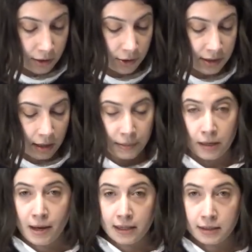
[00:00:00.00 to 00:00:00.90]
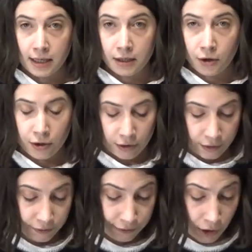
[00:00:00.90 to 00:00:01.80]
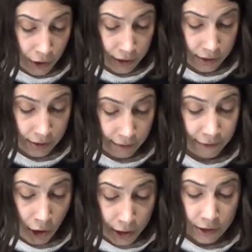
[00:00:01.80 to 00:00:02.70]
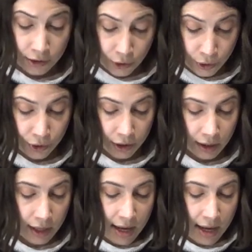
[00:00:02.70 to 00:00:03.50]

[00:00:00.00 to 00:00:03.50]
Eusapia Palladino, Florence, Florence Cook,